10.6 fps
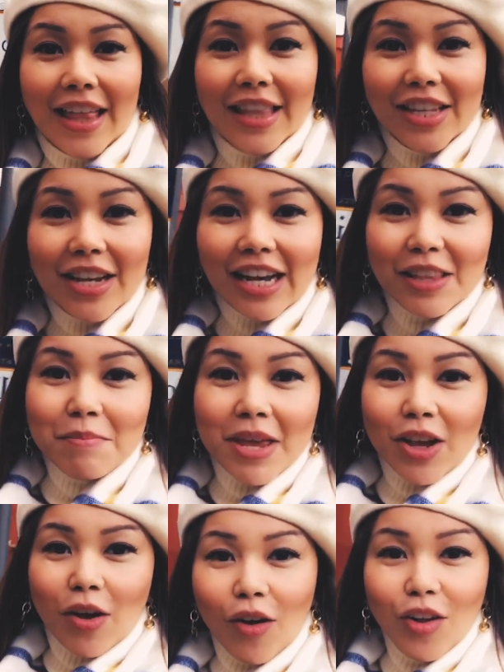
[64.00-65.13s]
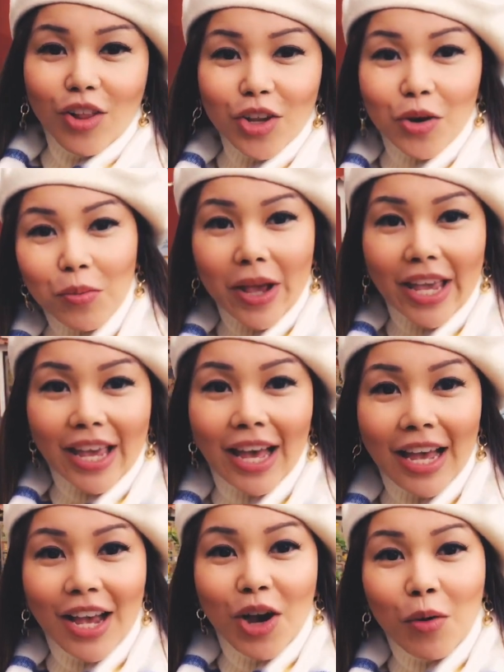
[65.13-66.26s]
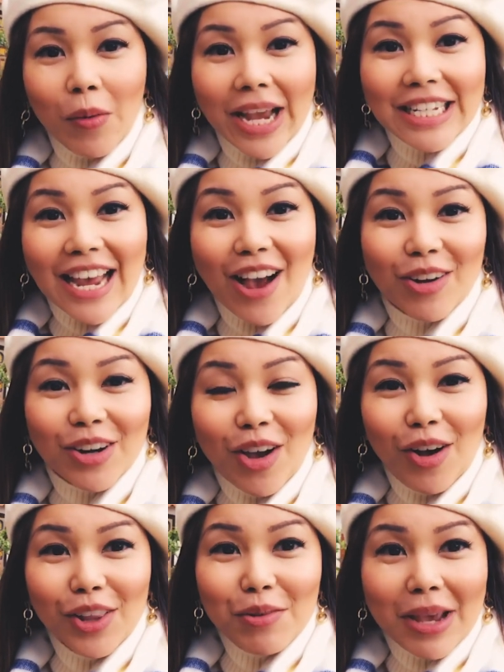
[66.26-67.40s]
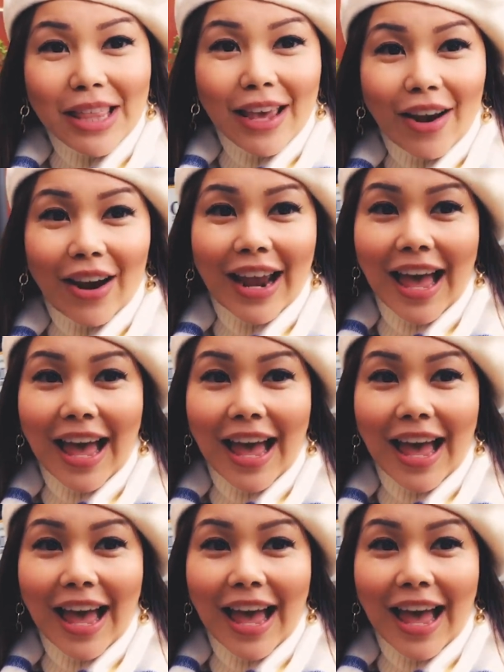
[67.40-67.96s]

And then you gotta make all your way down, all the way there.